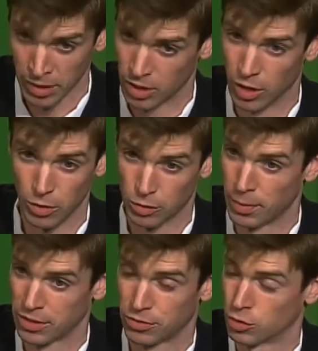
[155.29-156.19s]
you know, there's
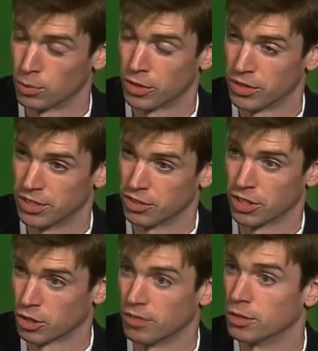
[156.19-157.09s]
massive stormwater needs
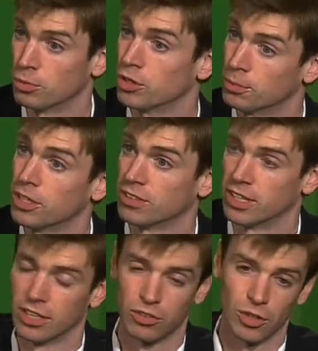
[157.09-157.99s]
along Governor Prince
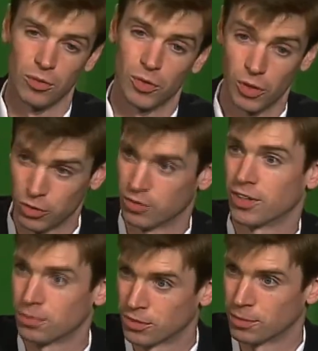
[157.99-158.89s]
Boulevard, and so if those
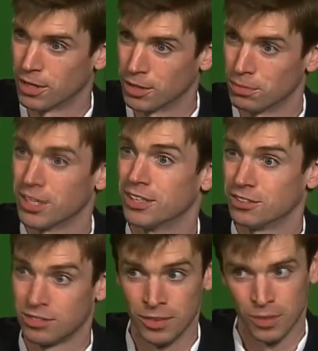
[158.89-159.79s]
investments had been in place,